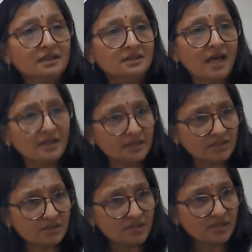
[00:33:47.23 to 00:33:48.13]

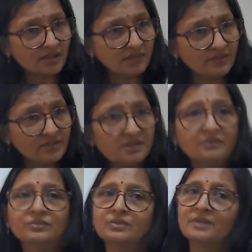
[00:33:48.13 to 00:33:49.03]
targeted drug delivery
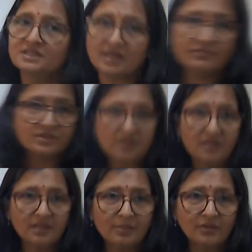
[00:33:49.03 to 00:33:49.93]
system. You must have
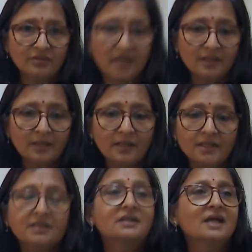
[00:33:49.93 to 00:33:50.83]
studied about that.
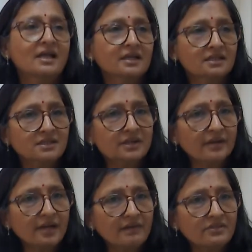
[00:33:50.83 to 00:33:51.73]
The targeted drug
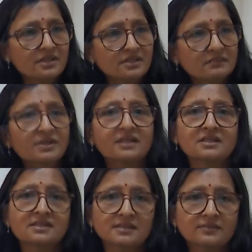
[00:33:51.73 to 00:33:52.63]
delivery systems are the
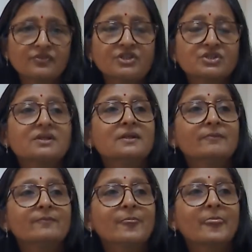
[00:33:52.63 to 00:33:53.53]
system which
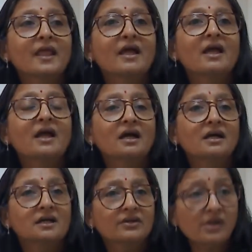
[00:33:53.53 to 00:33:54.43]

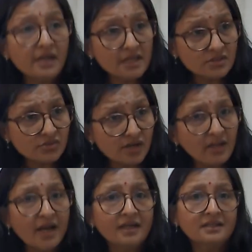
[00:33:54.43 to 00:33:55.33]
release drug
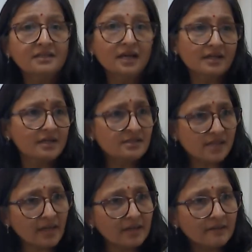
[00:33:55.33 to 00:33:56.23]
at the target
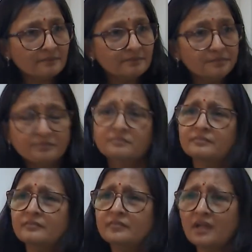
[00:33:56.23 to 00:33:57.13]
site.
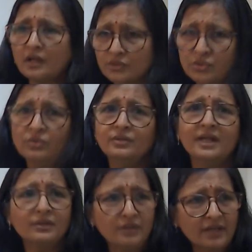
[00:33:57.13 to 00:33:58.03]
So
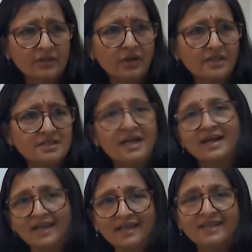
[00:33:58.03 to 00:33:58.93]
nanotechnology,
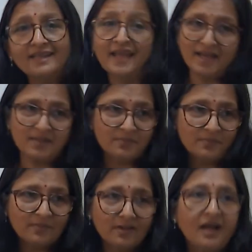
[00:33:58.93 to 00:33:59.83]
again, they help.
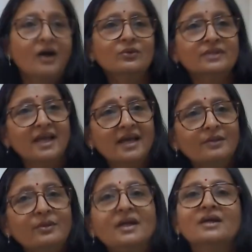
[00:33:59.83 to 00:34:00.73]
How they
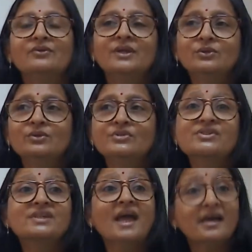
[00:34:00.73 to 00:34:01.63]
help? We use
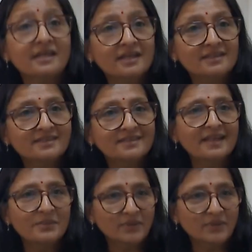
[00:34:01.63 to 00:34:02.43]
carriers, nano